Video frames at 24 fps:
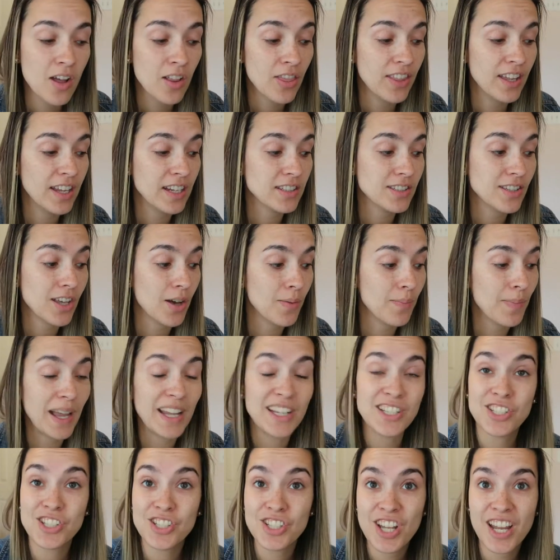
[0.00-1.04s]
things on
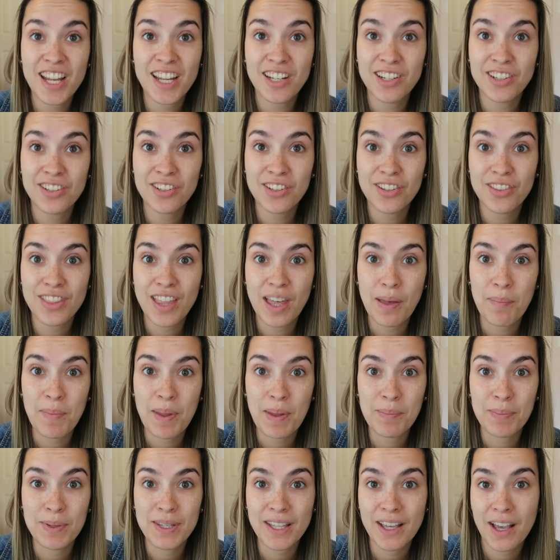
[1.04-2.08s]
my channel that
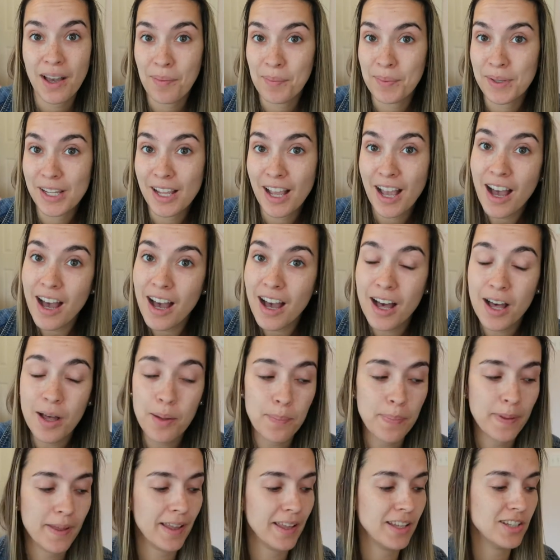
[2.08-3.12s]
may be coming up,
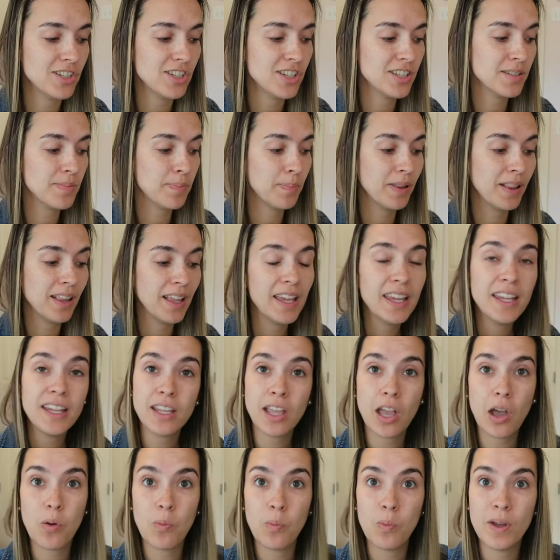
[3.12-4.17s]
and just
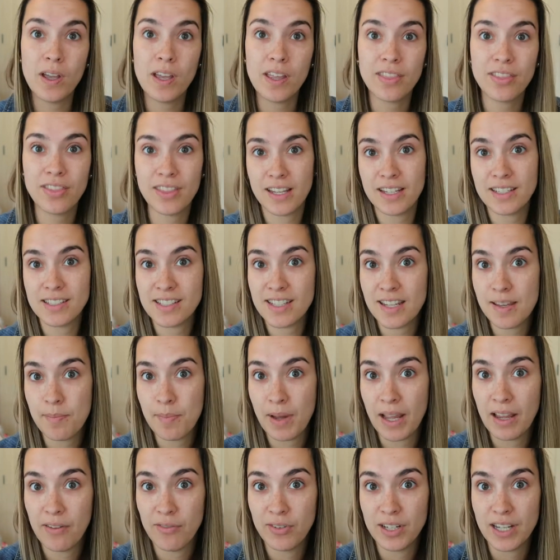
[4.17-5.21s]
playing with things in
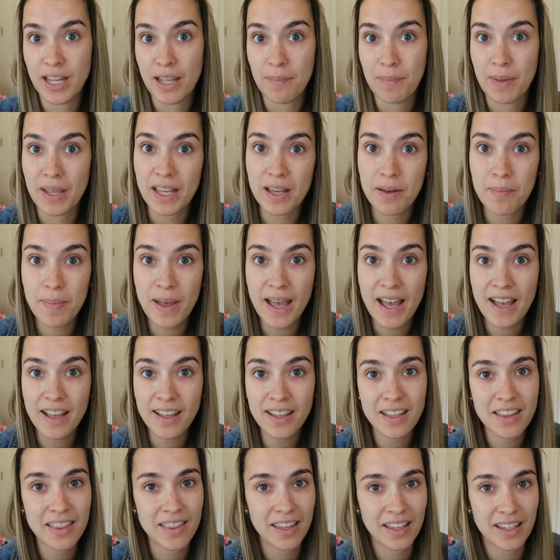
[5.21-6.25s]
my everyday makeup
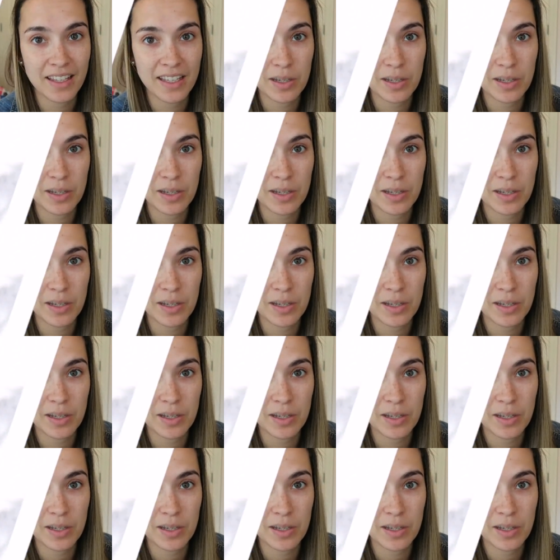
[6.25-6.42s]
bag, then